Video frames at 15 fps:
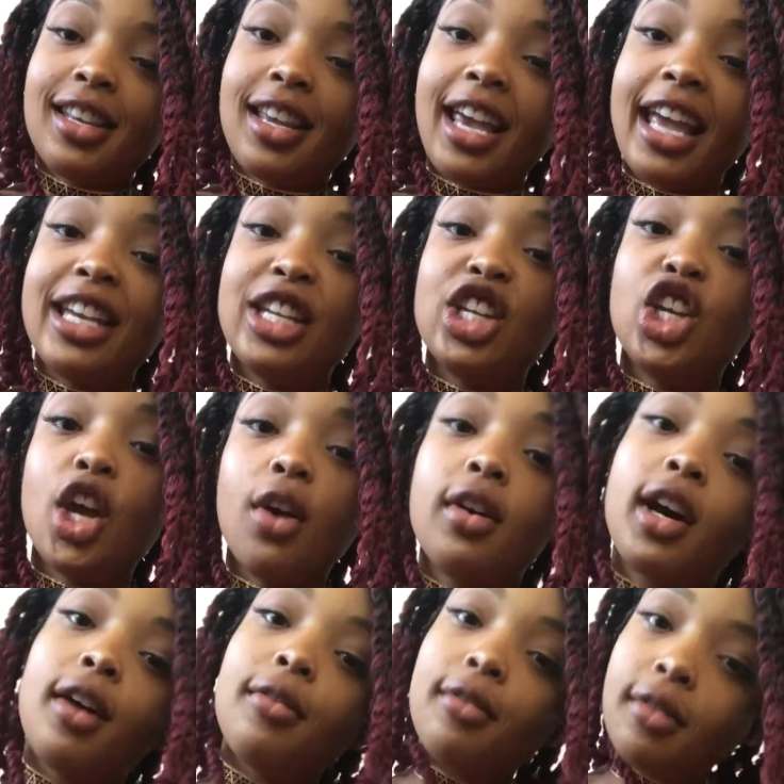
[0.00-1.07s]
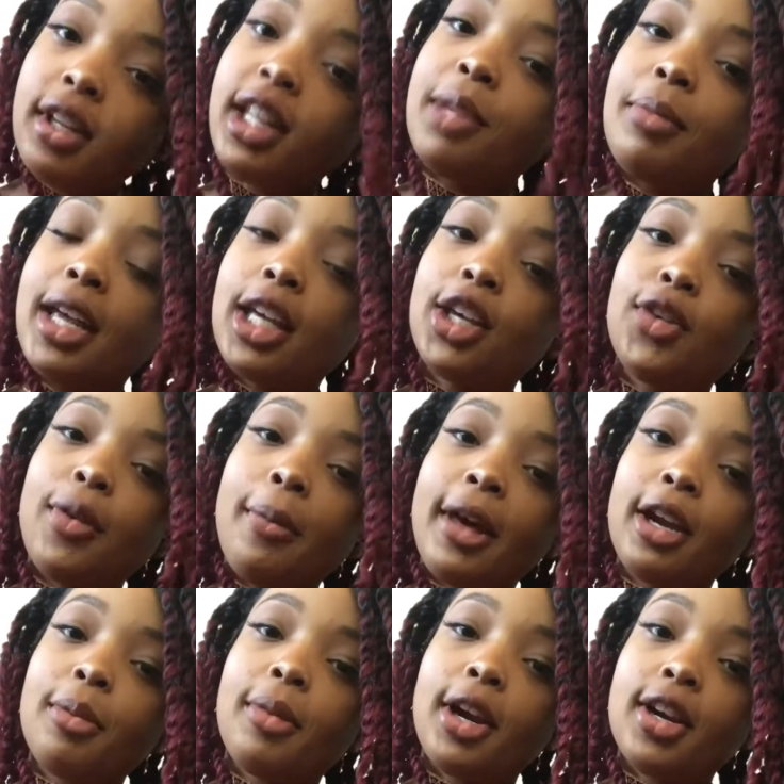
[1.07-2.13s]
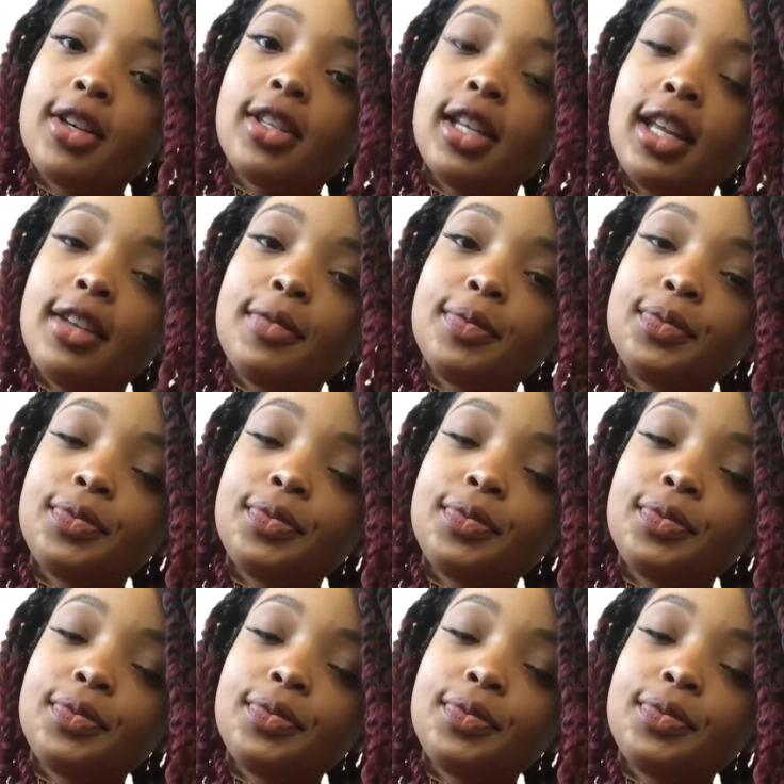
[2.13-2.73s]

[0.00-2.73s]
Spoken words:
can yoga really make you a better person?